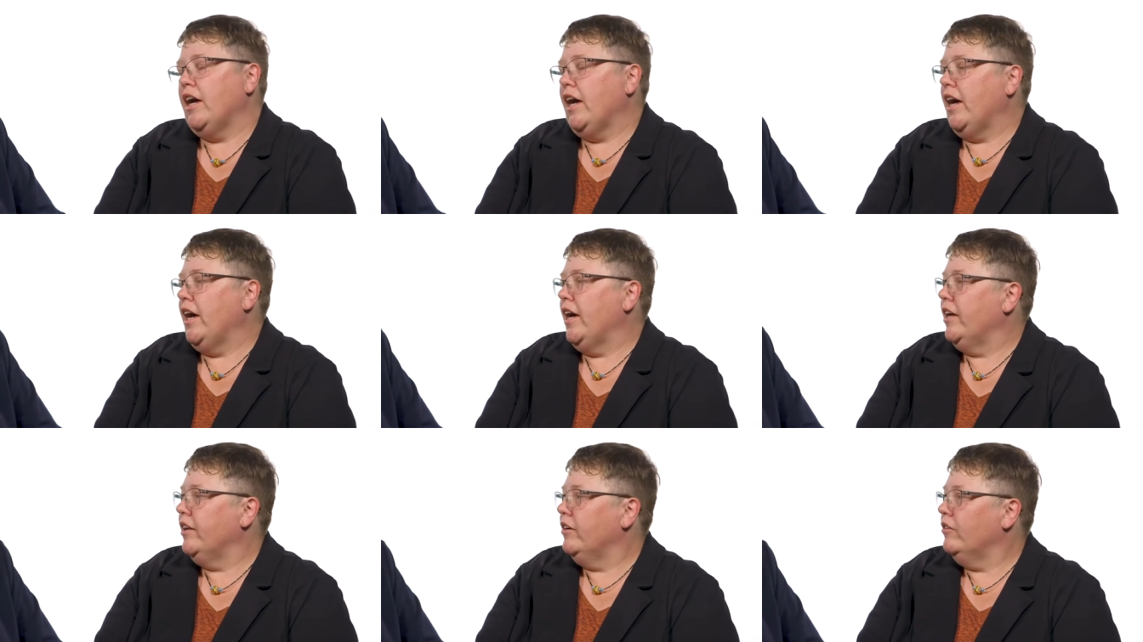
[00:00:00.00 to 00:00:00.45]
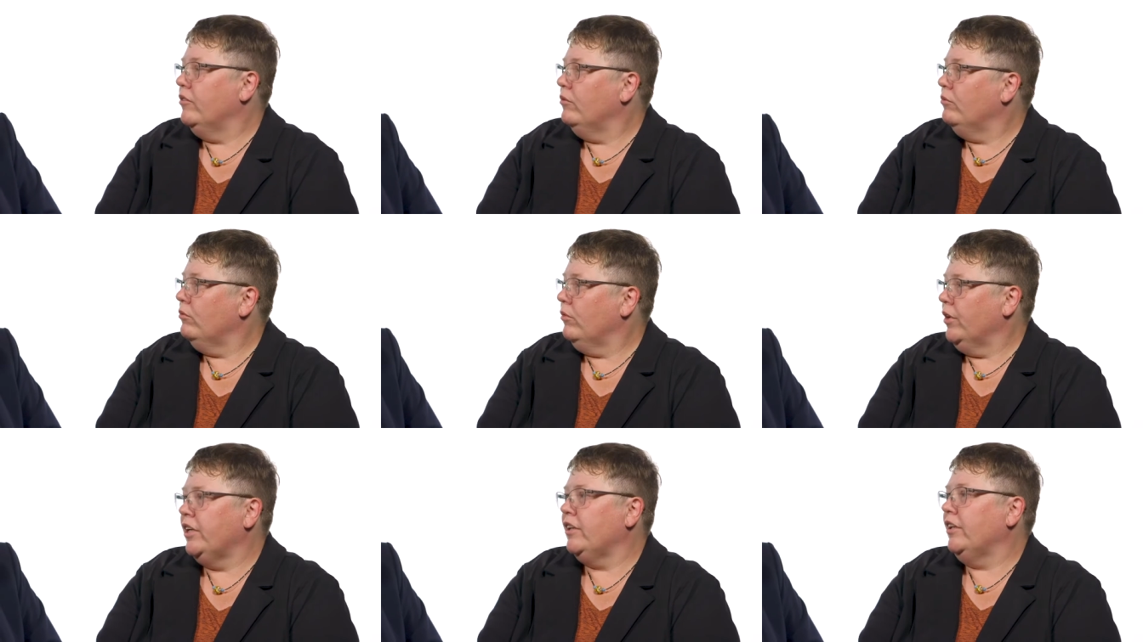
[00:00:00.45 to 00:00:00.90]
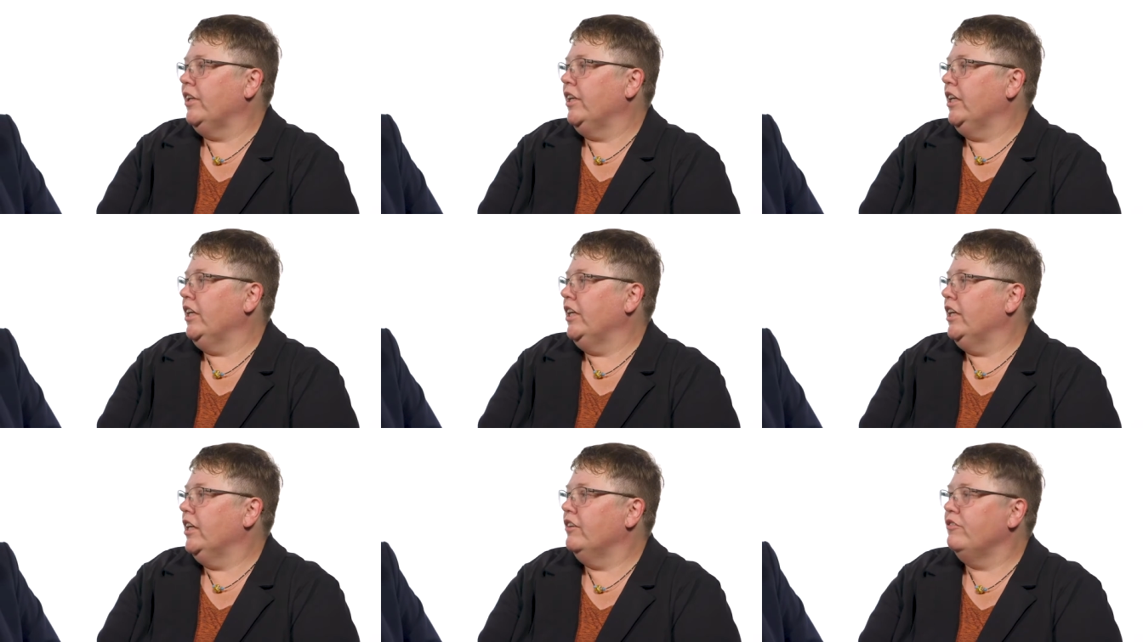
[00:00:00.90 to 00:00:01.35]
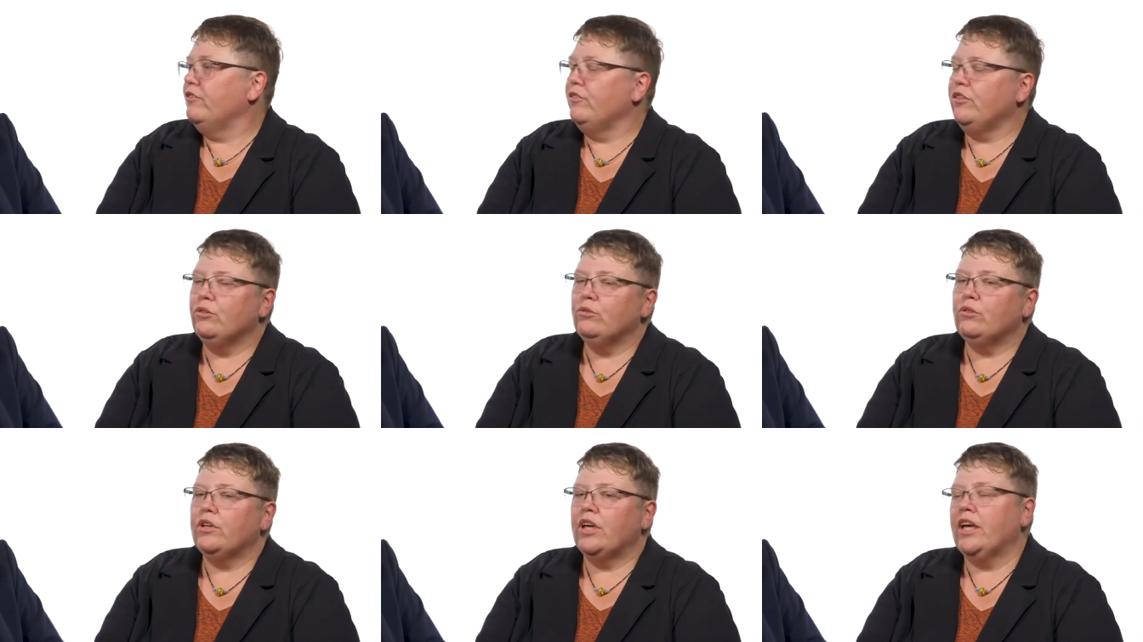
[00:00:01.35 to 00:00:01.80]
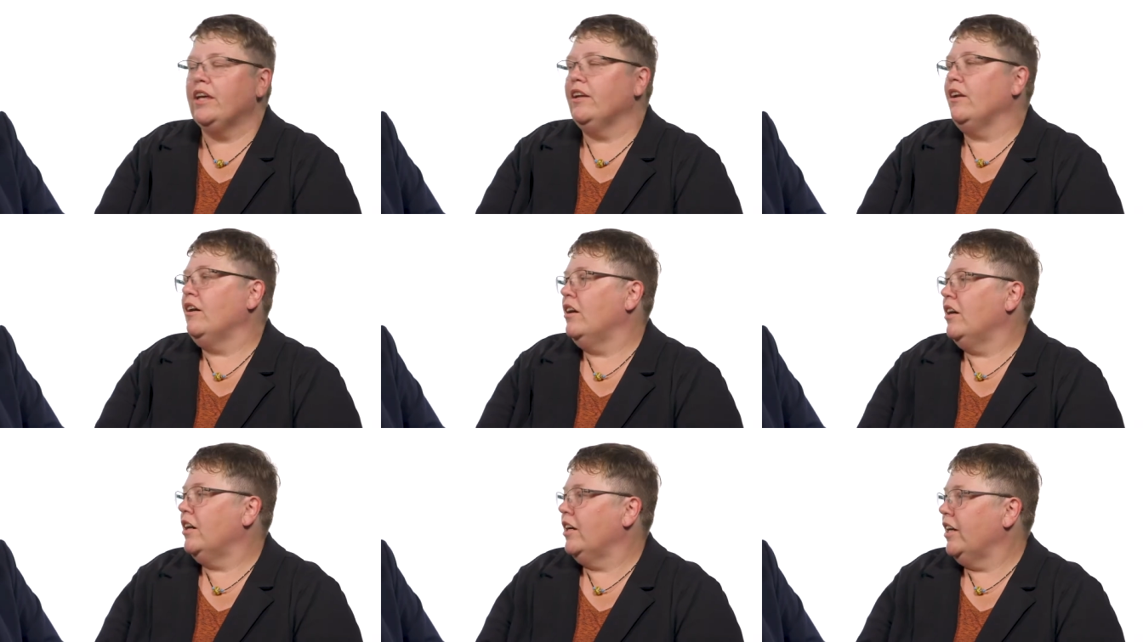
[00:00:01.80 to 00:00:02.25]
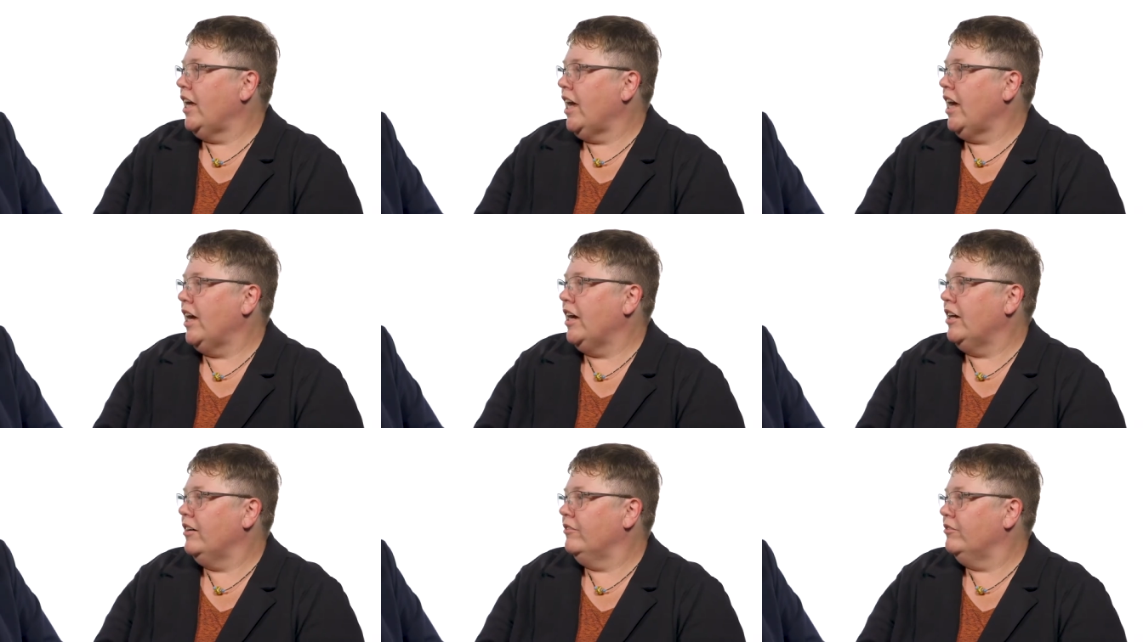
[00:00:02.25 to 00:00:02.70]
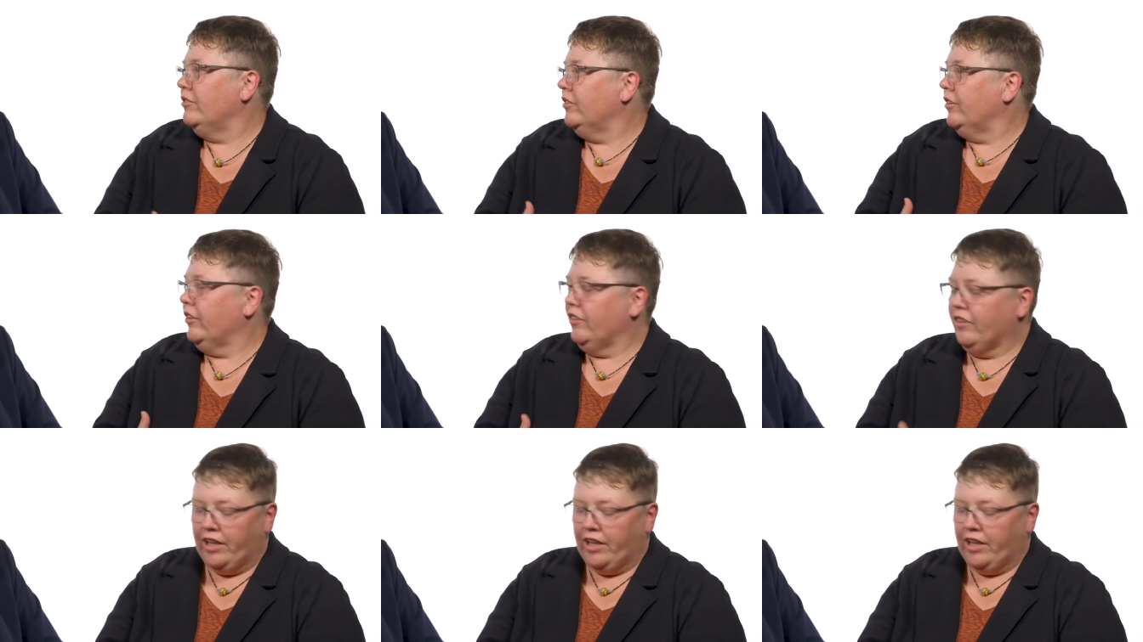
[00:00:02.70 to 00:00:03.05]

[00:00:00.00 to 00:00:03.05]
And really, if you cannot have